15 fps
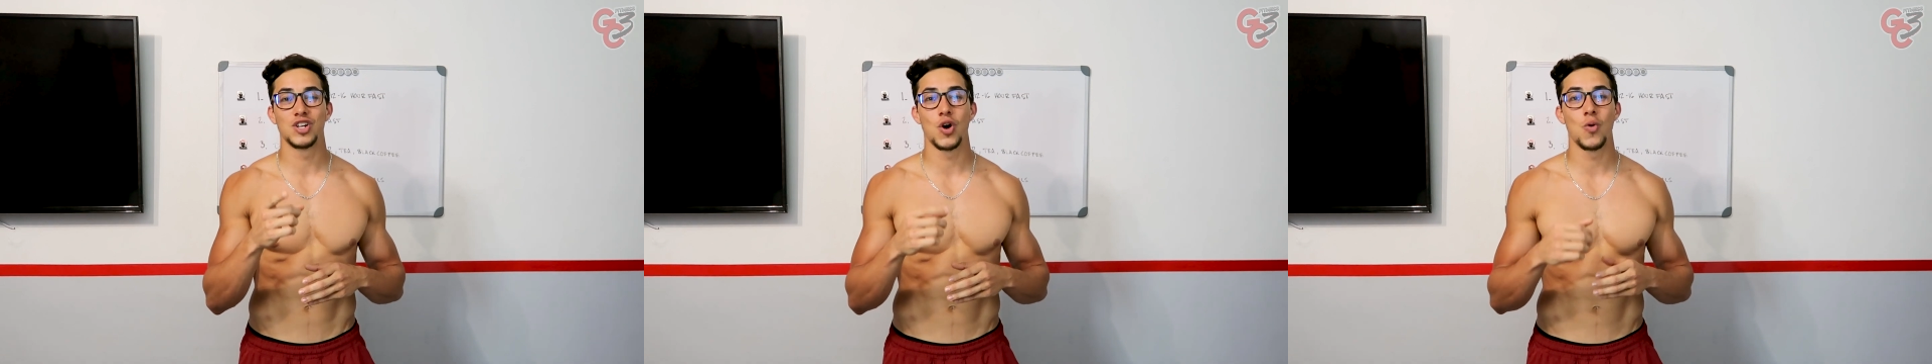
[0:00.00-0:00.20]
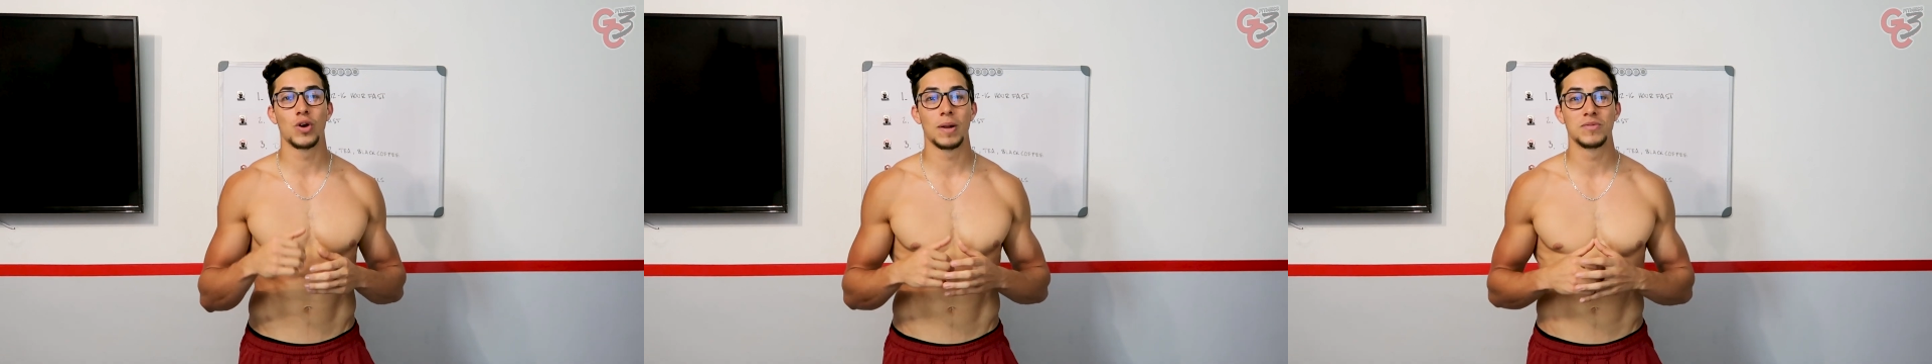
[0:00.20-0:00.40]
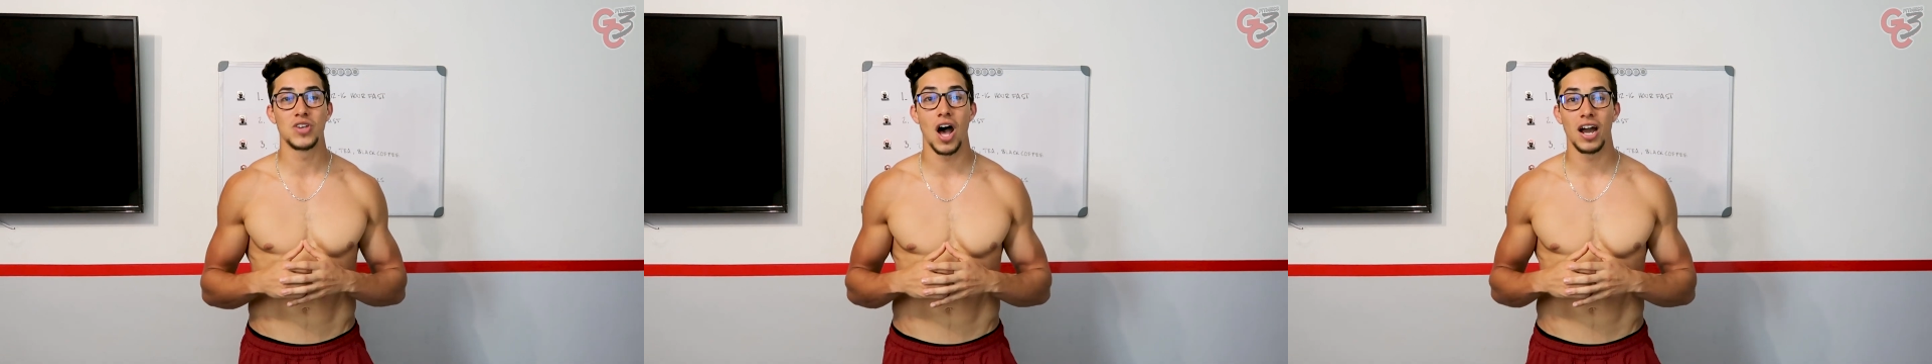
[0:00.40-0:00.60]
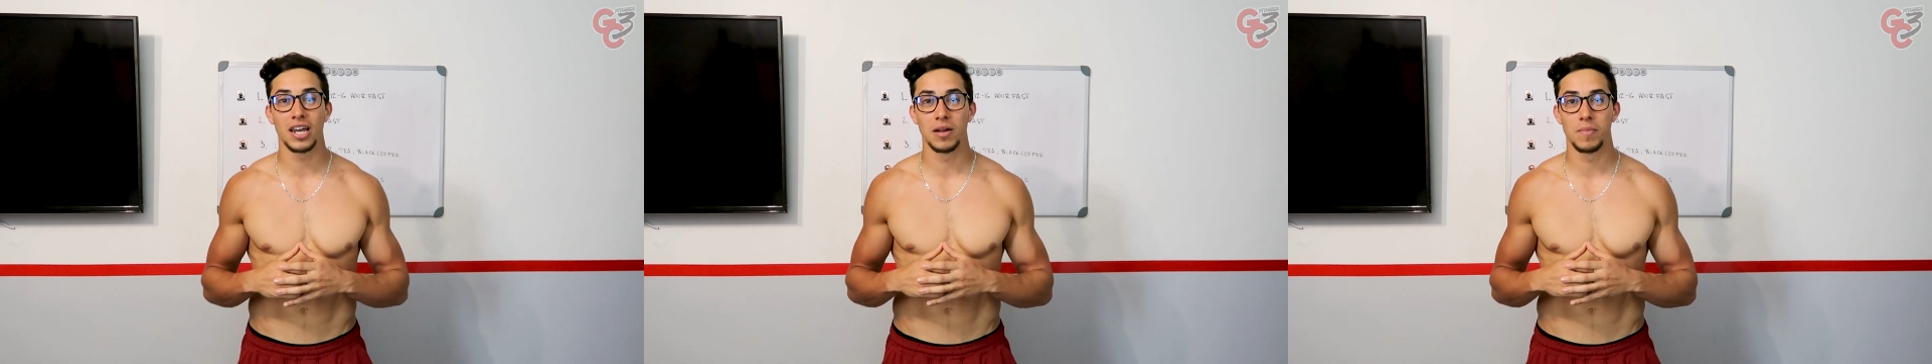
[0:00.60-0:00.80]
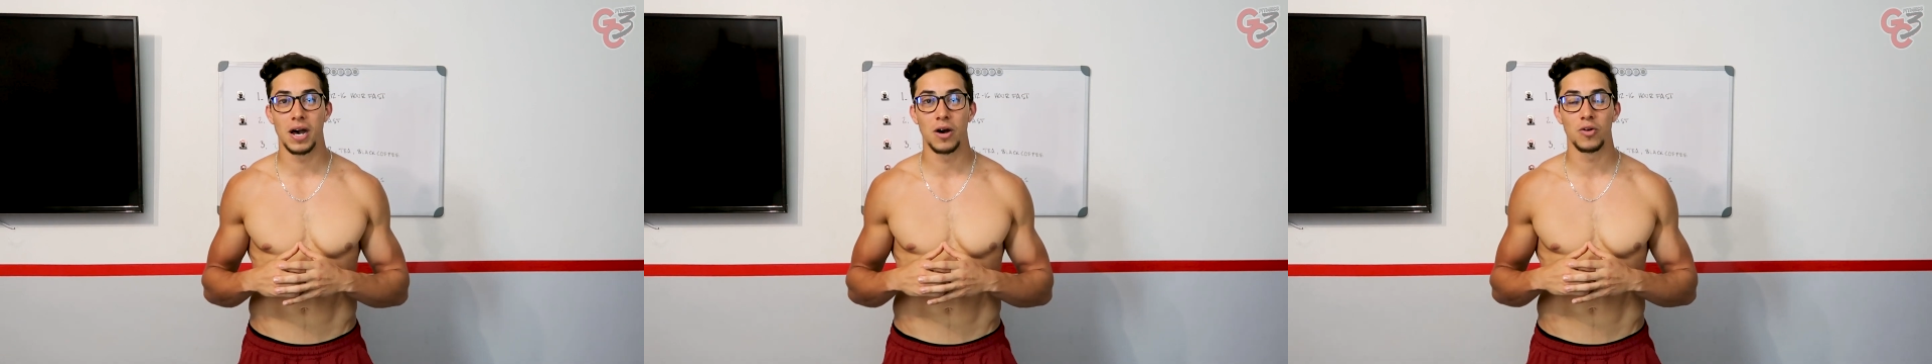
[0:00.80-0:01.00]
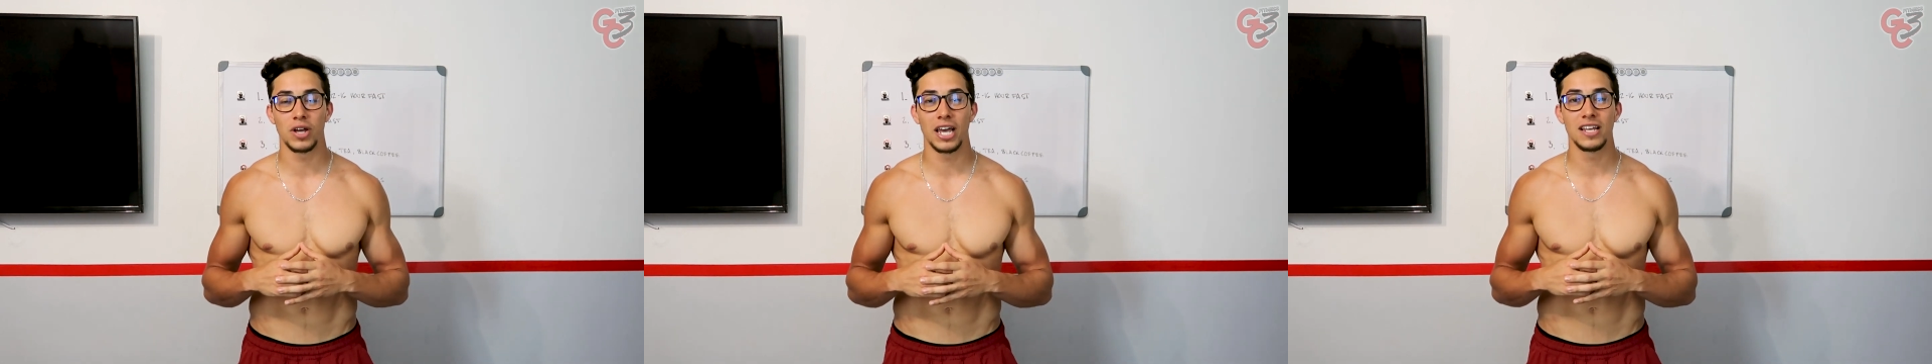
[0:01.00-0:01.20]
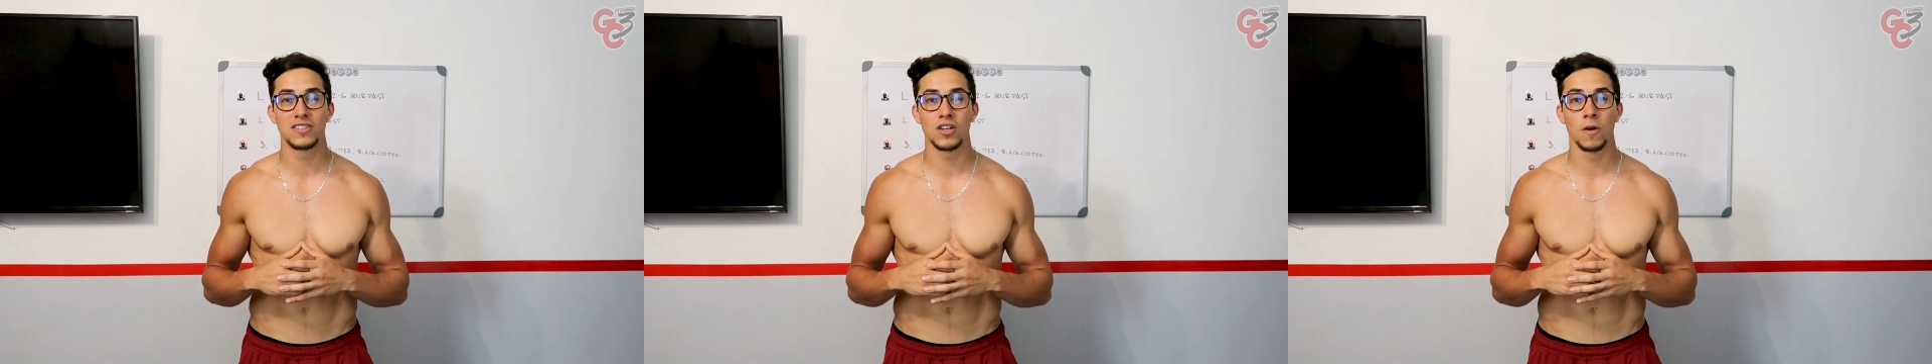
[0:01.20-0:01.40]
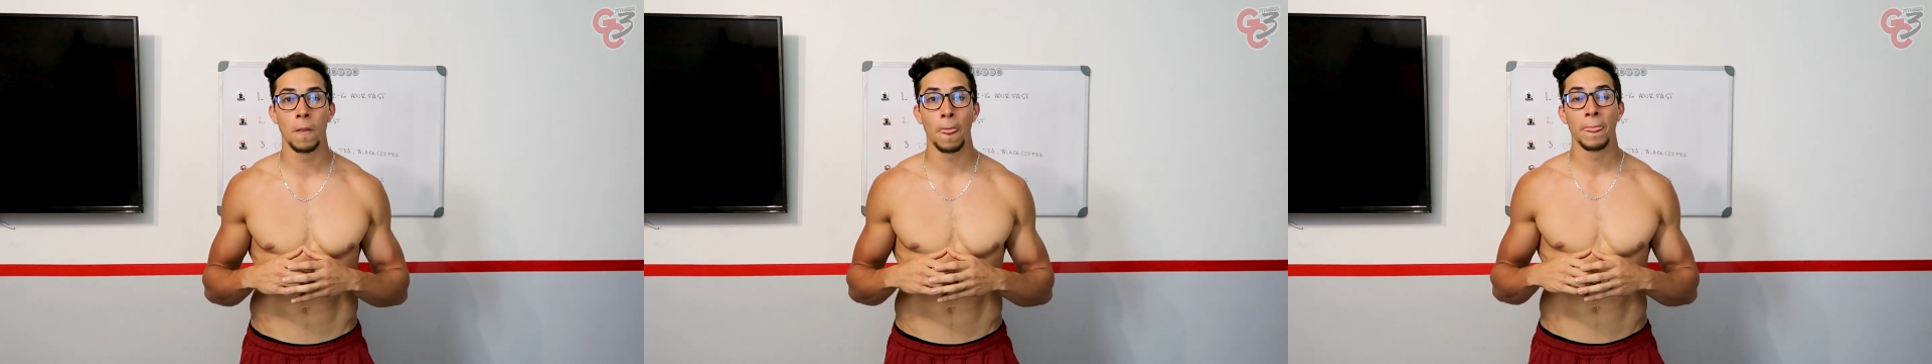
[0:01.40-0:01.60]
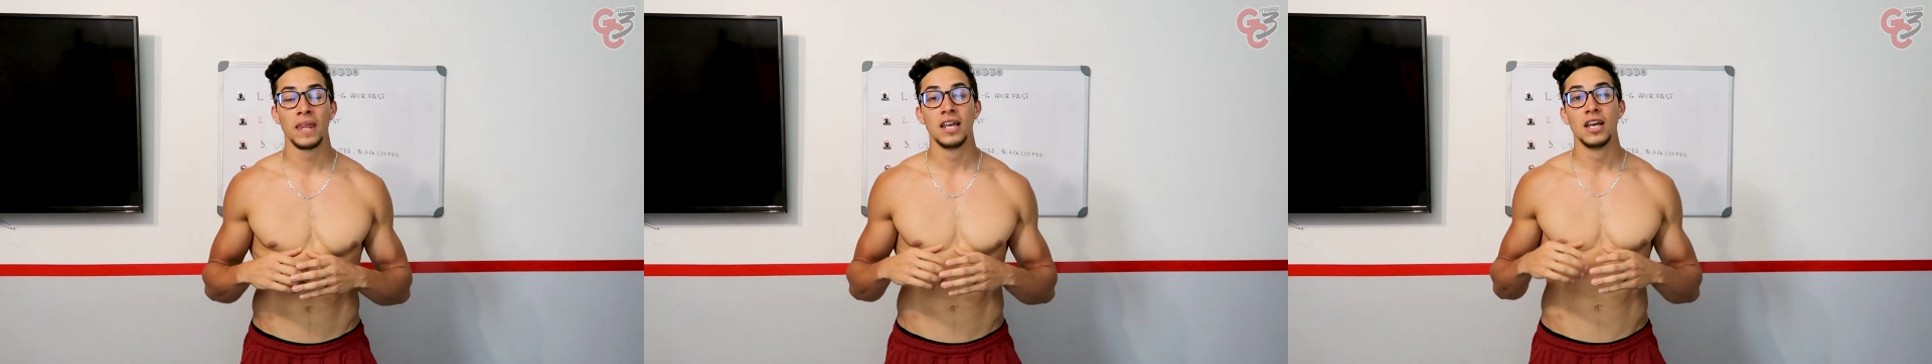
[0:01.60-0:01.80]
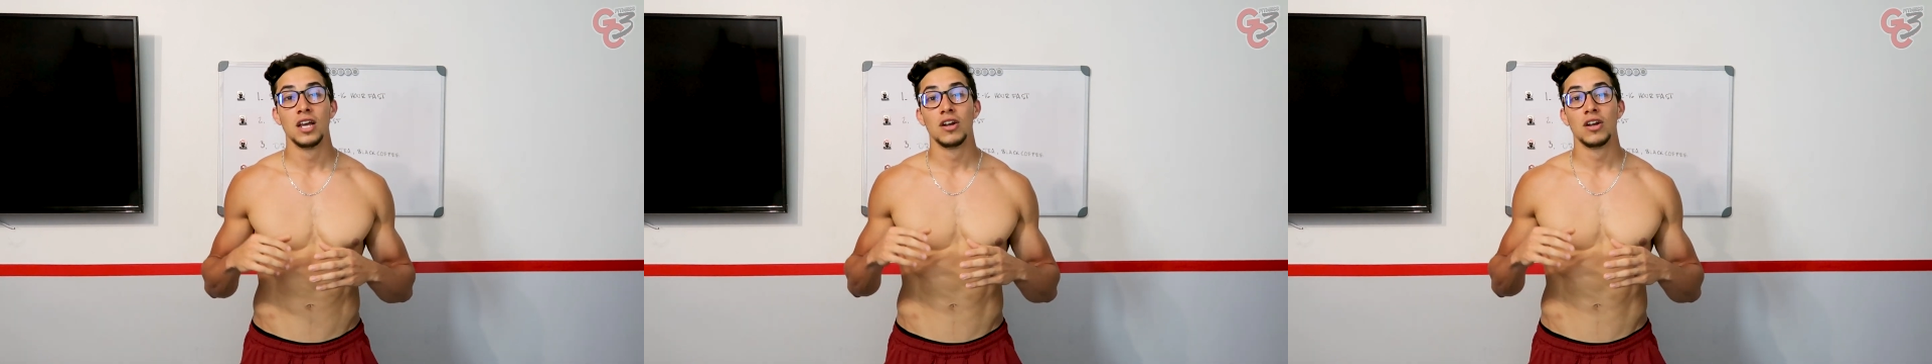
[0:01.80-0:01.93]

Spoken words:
know what I'm talking about, okay? So,